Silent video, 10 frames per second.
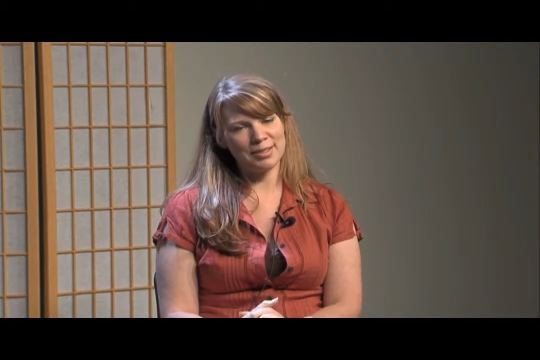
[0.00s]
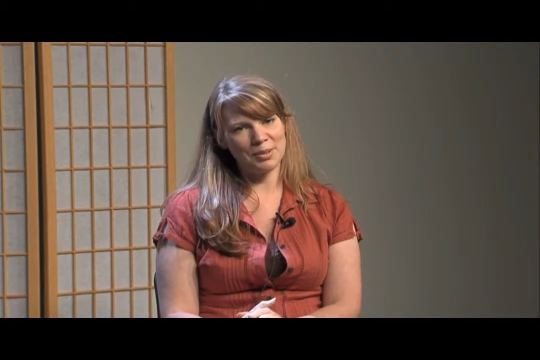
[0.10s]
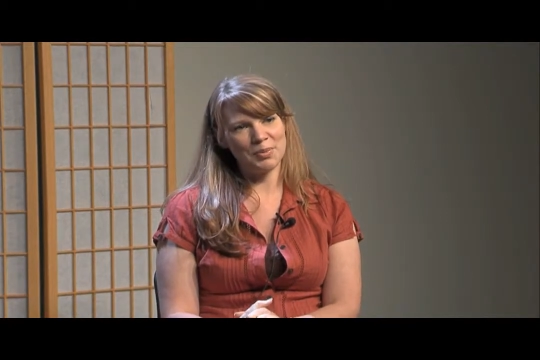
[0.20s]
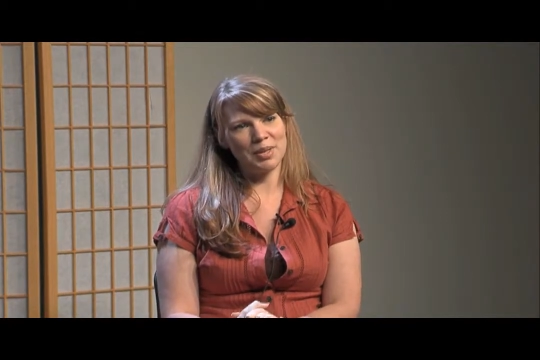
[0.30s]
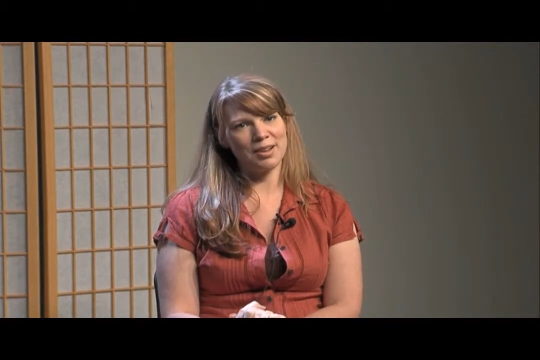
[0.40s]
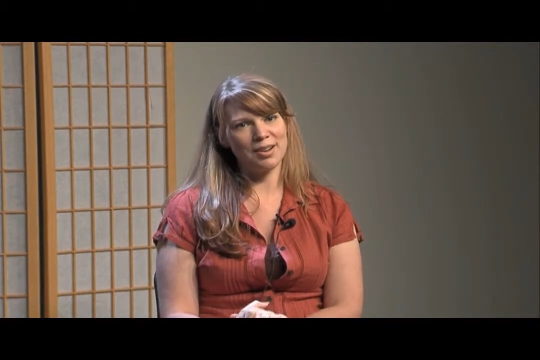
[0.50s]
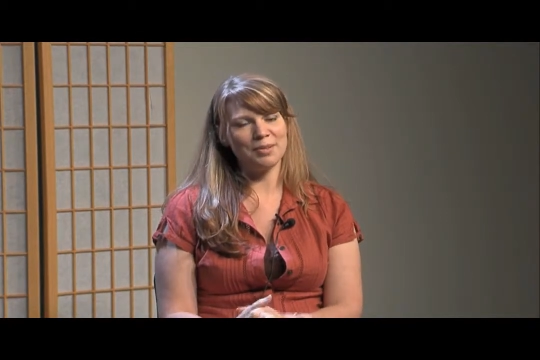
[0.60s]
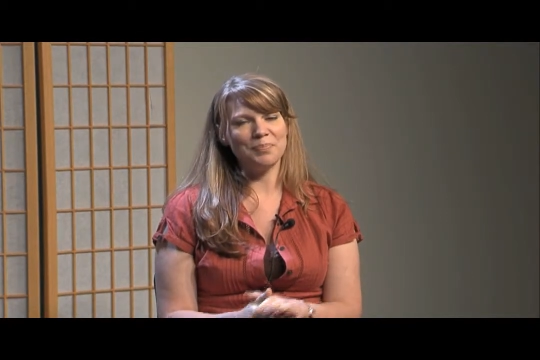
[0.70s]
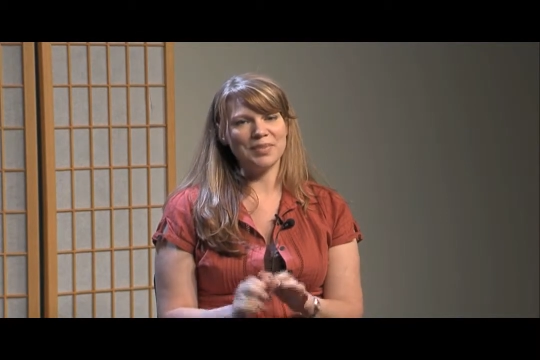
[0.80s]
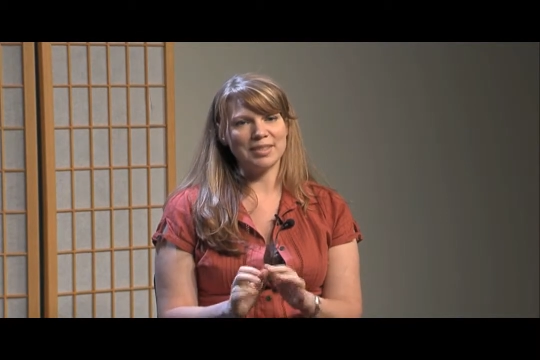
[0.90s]
So we are
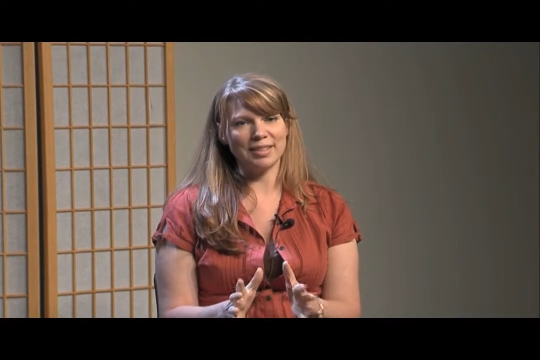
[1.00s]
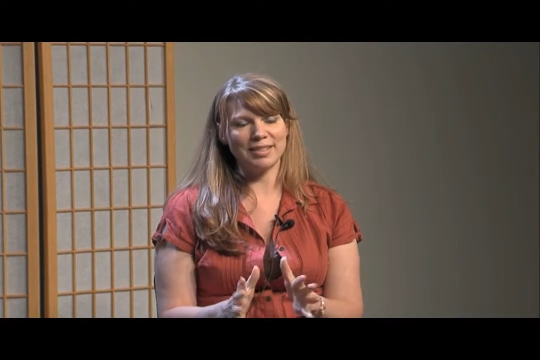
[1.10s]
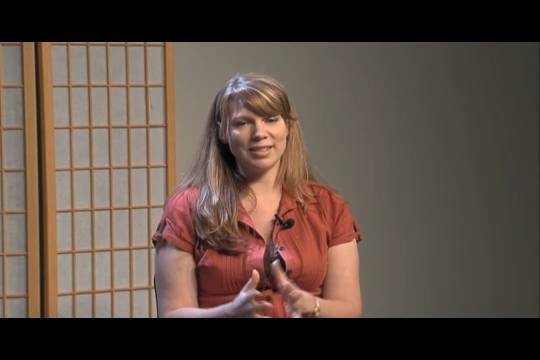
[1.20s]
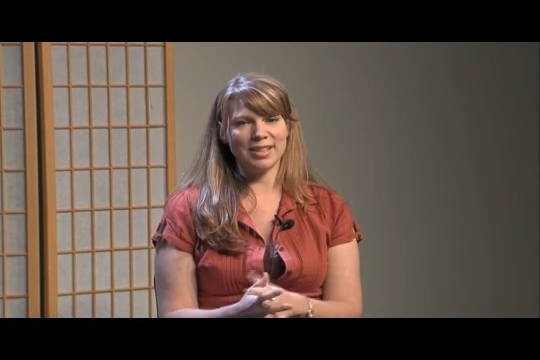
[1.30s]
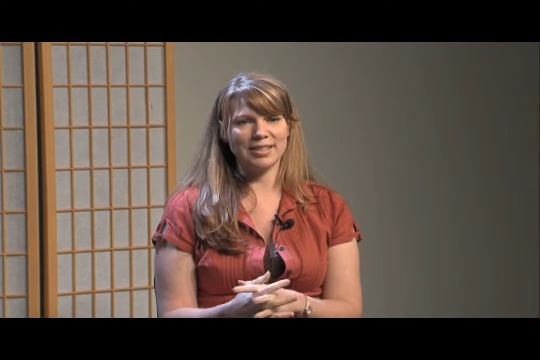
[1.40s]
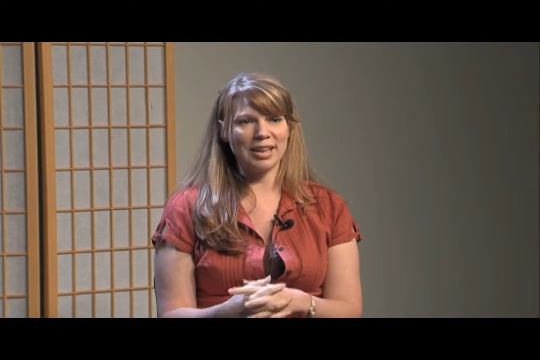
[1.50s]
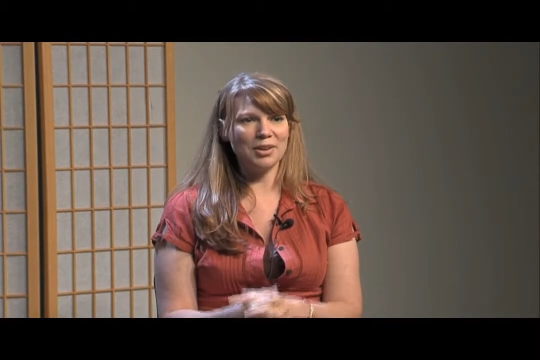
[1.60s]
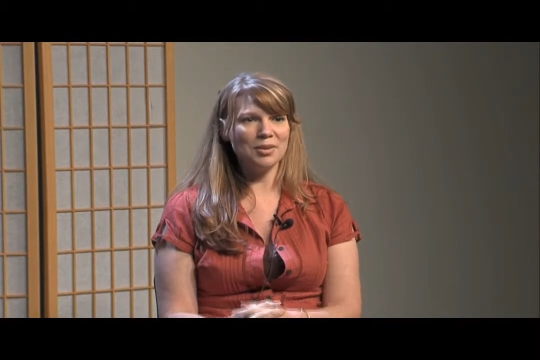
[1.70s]
6 days out